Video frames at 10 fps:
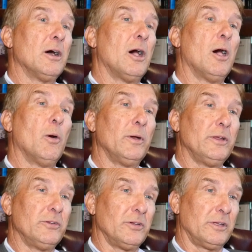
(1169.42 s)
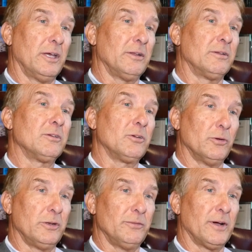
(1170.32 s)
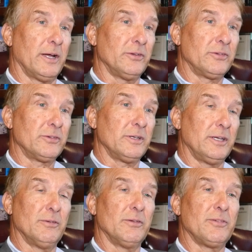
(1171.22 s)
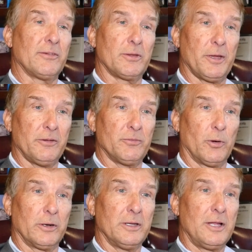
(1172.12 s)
always get good advice, even if you have to pay for it.